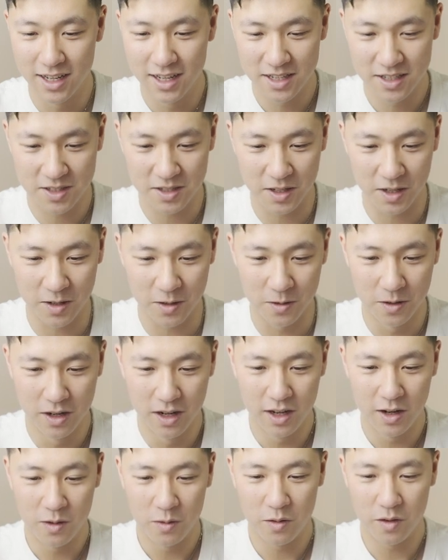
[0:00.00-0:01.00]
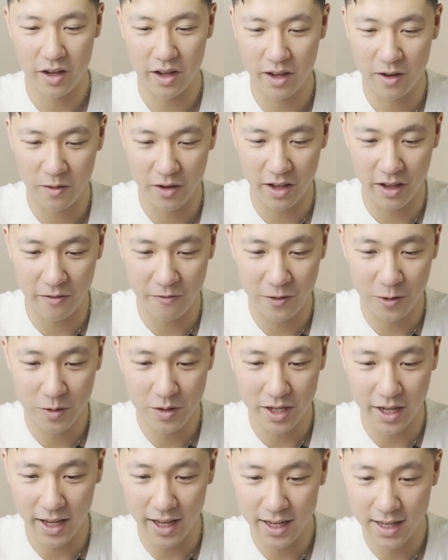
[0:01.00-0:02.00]
So if you
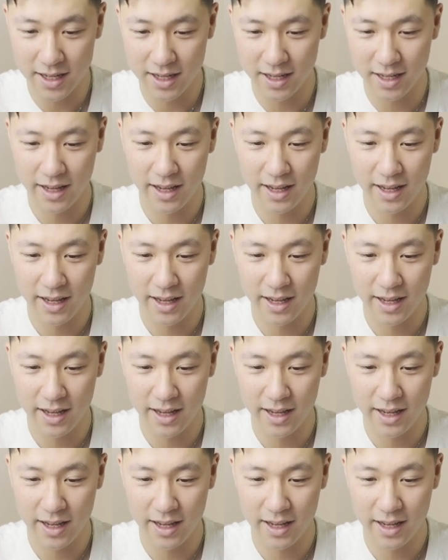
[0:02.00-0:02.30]
take